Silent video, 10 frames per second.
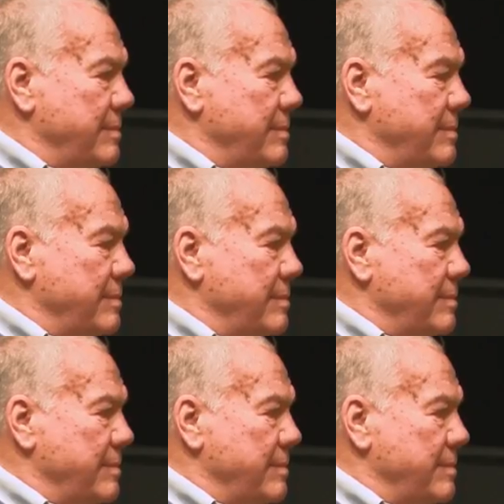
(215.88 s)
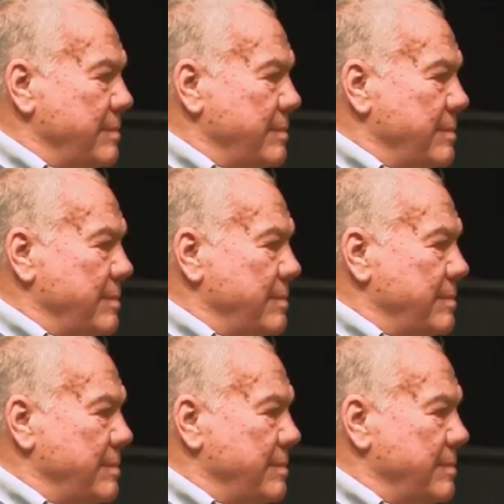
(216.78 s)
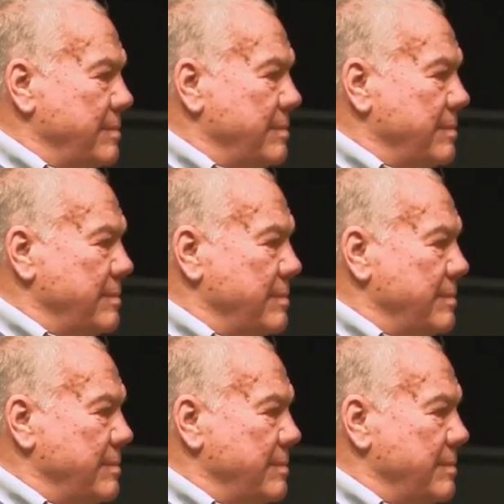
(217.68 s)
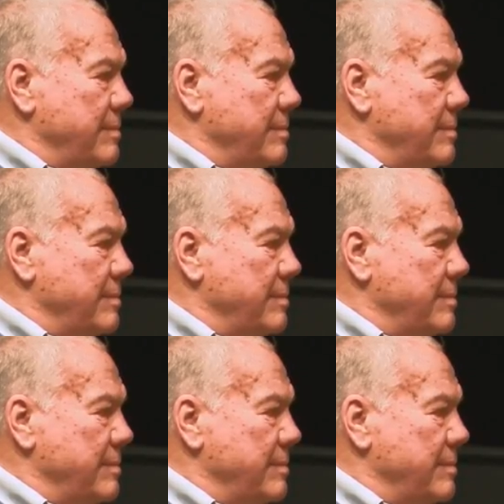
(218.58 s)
This person isn't speaking.